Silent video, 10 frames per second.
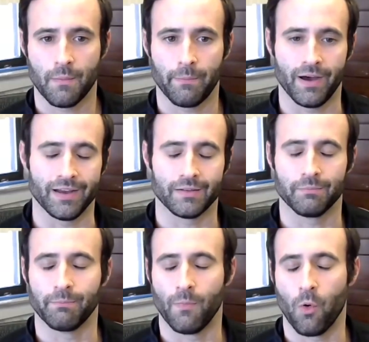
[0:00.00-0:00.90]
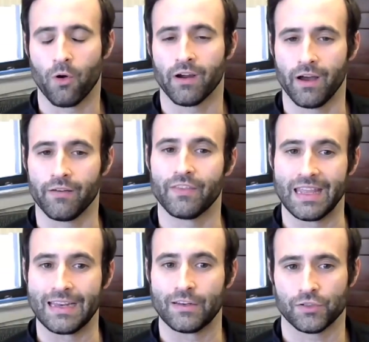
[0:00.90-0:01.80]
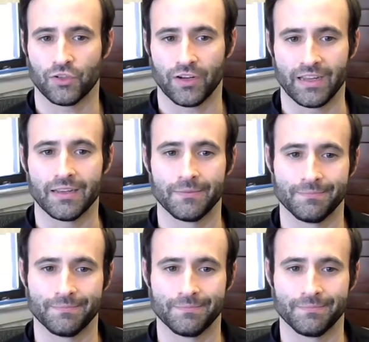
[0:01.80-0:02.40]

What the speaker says: but more of the industry.